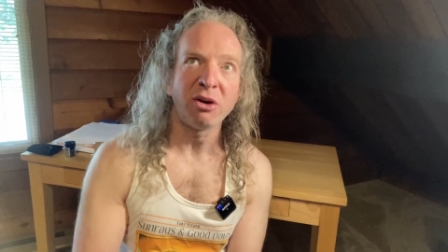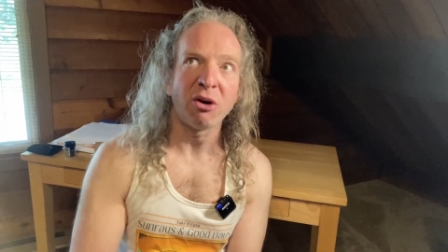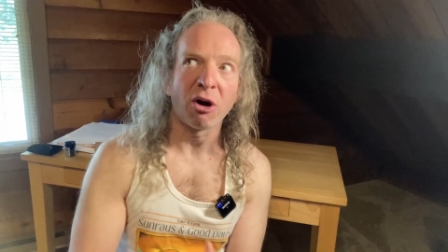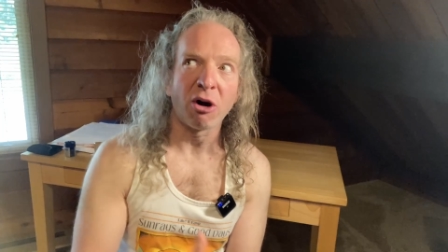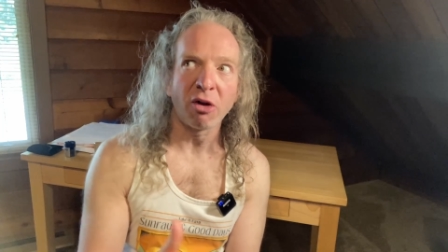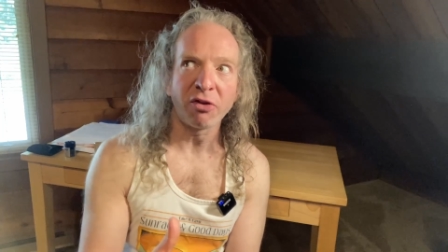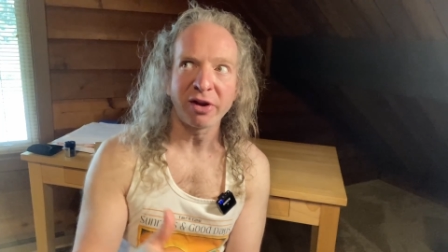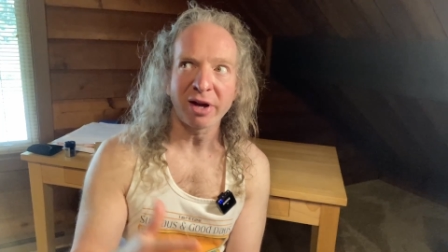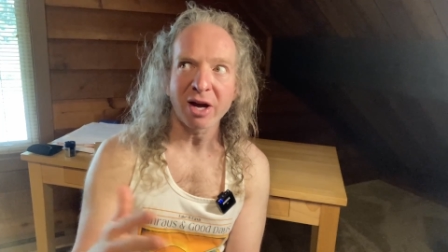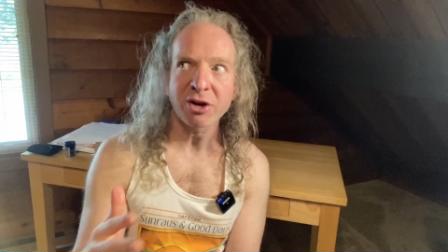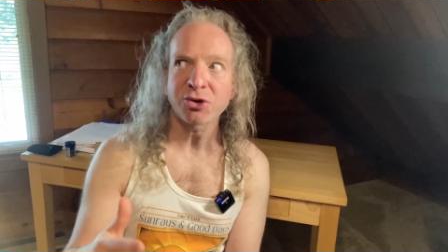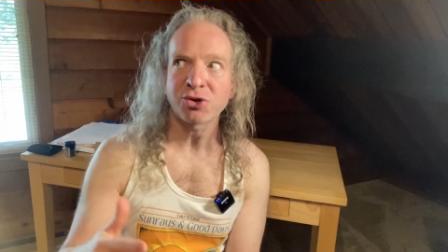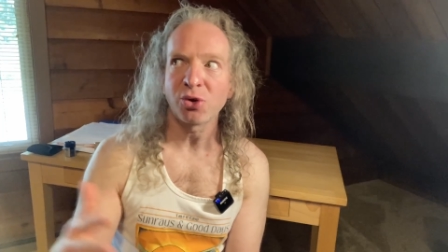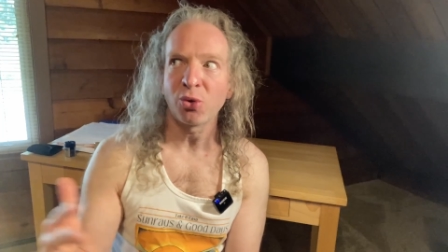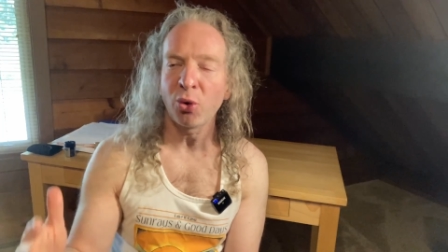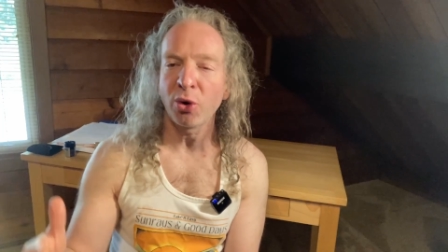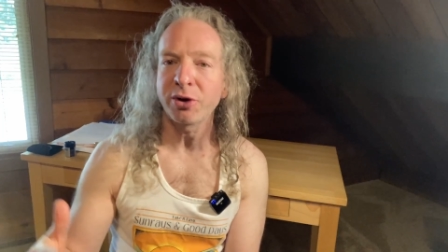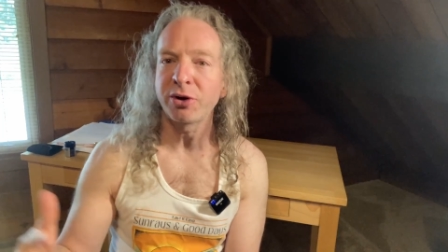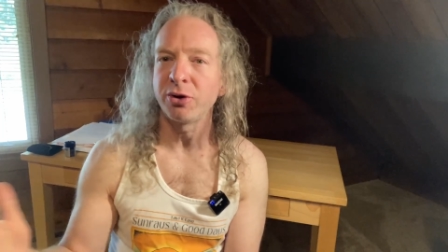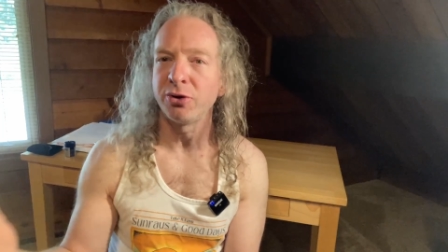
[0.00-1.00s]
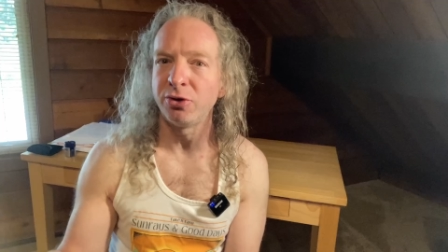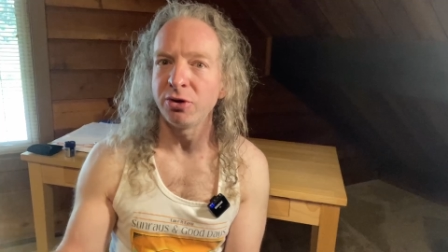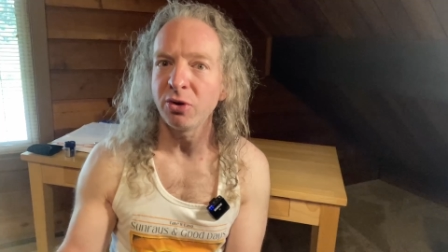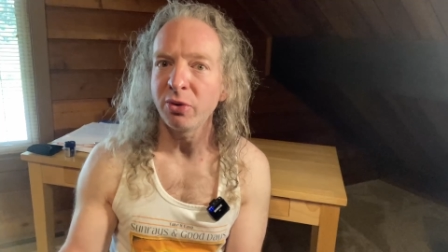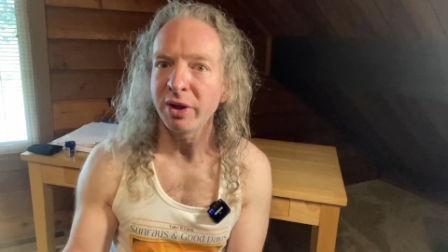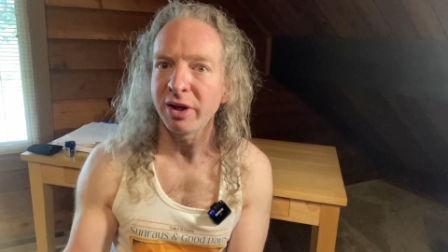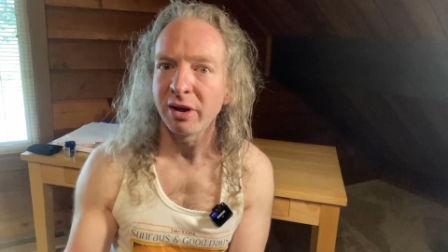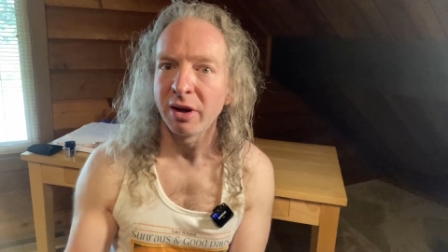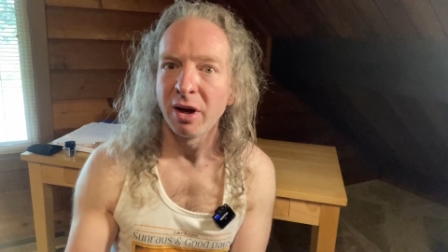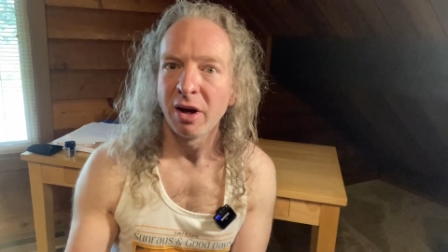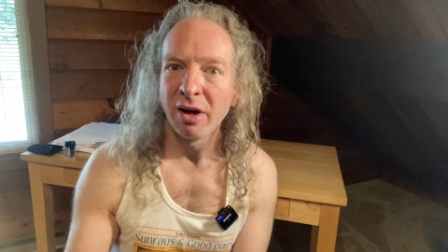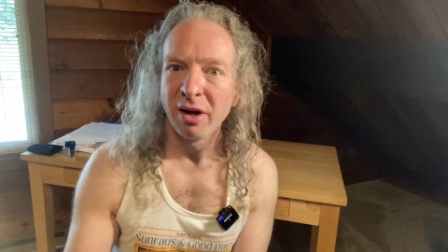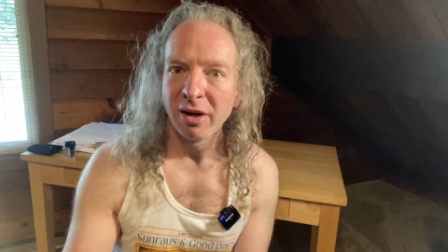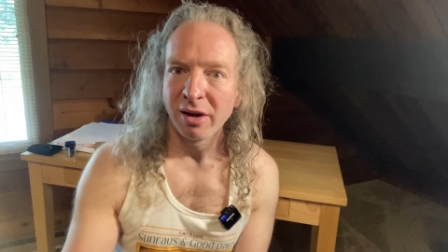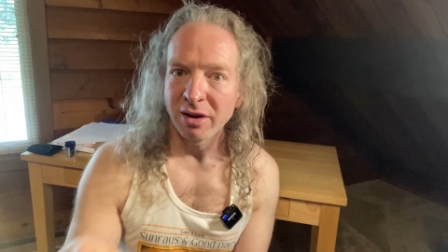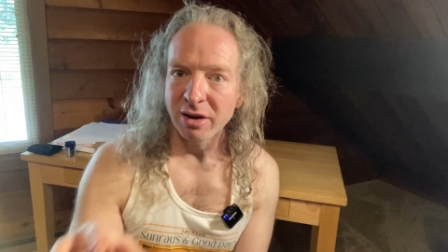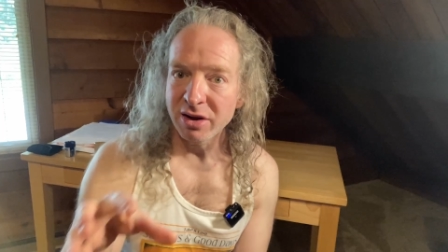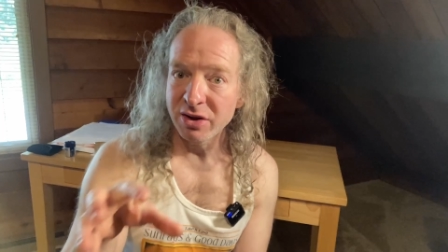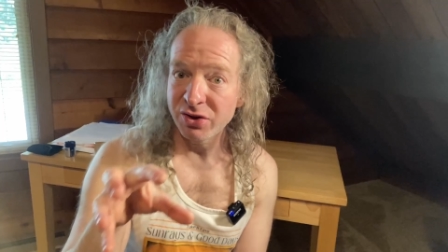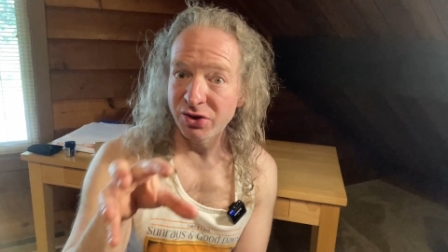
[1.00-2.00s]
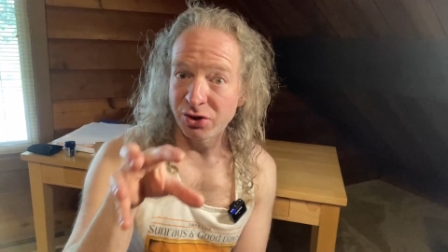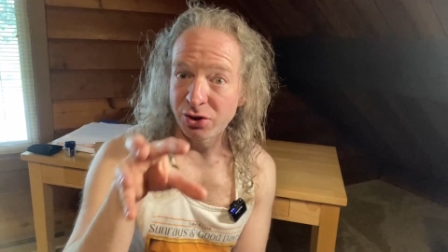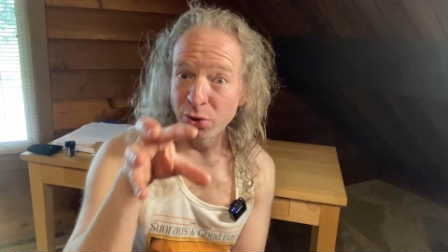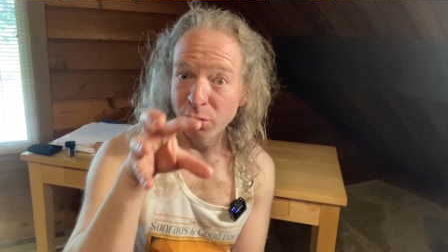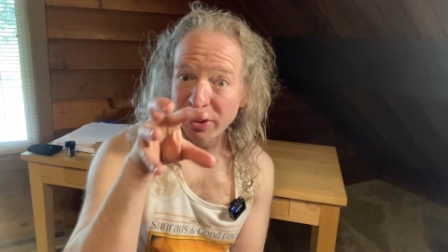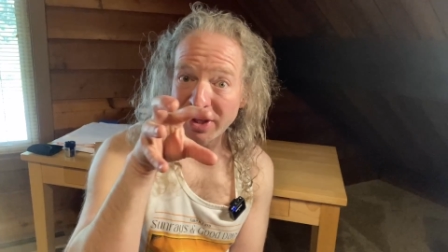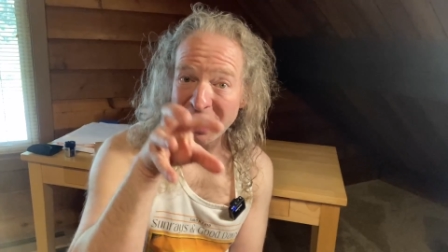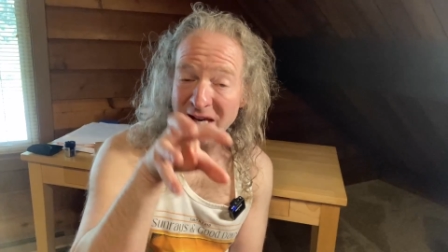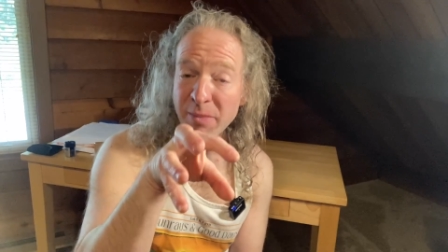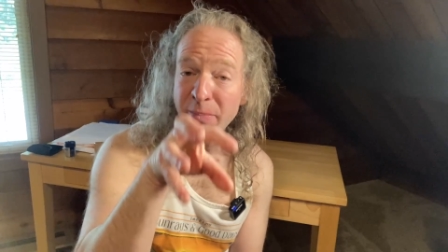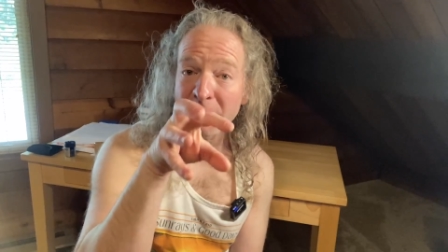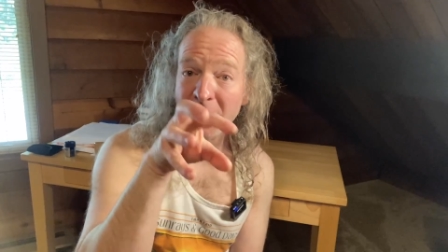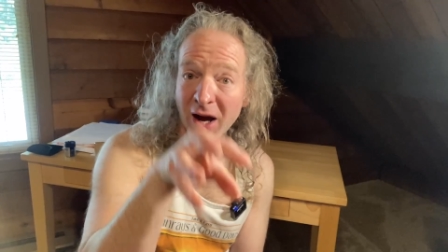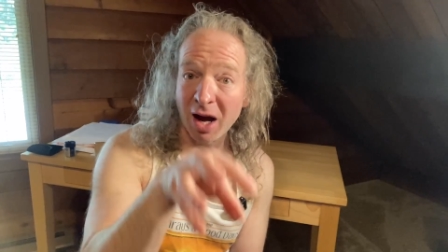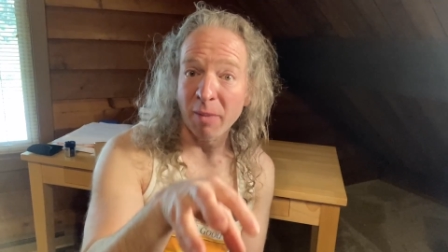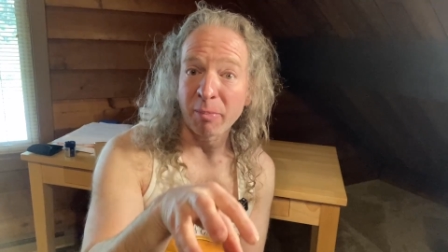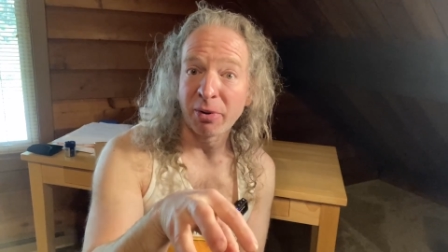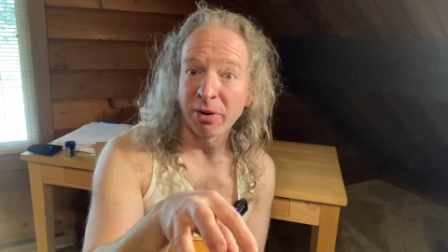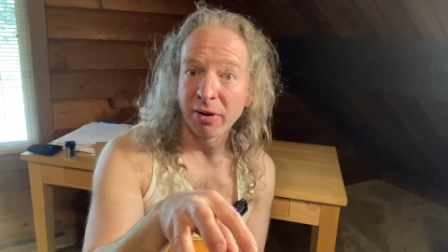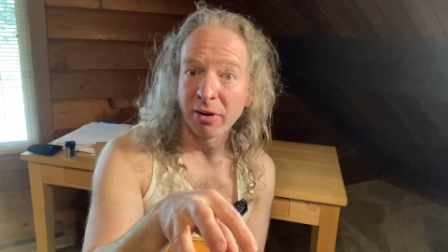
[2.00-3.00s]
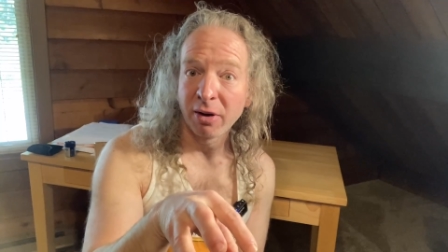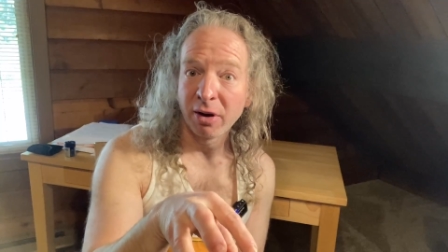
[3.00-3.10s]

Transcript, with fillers: all the extra work you're doing is to keep up